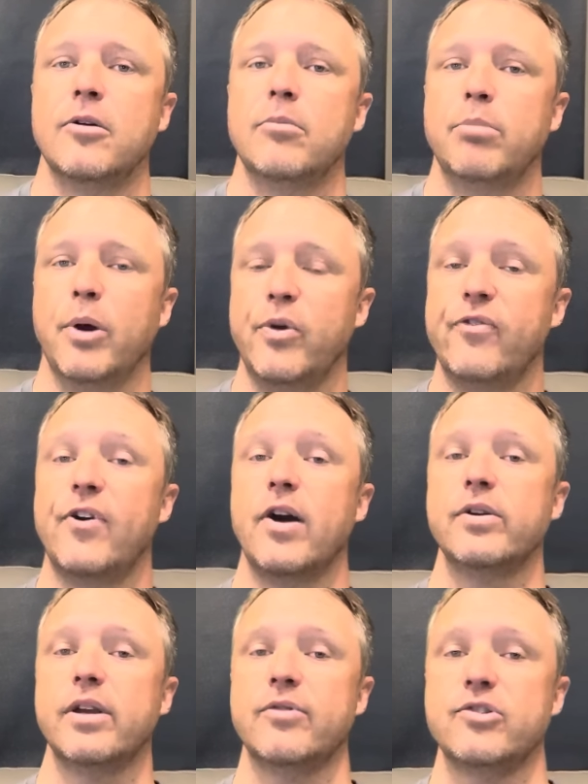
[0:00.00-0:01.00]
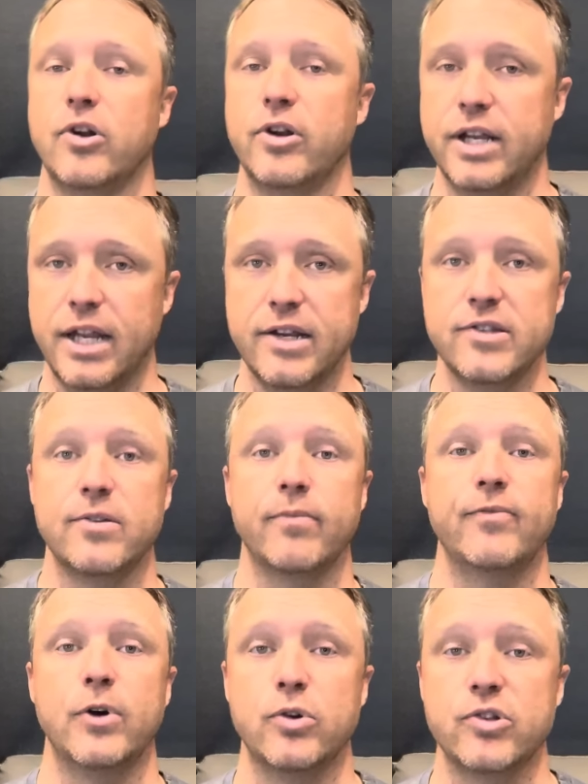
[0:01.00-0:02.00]
But we finally have started getting some
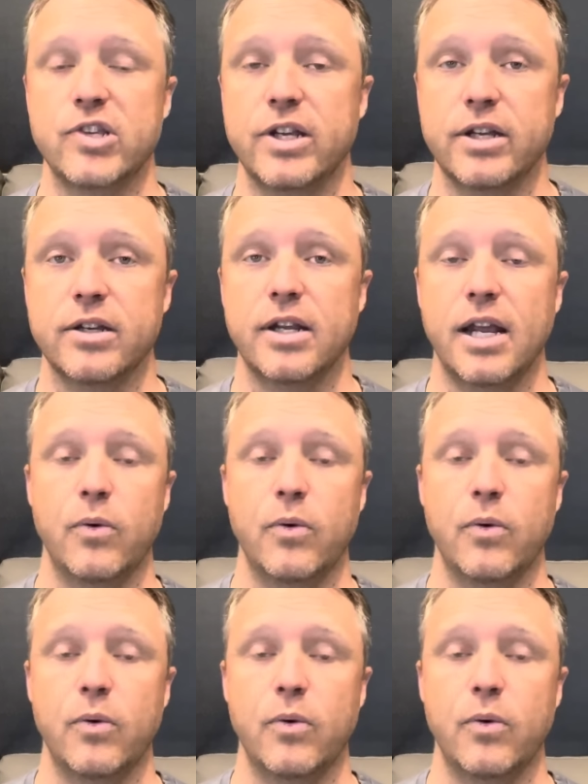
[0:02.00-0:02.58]
folks in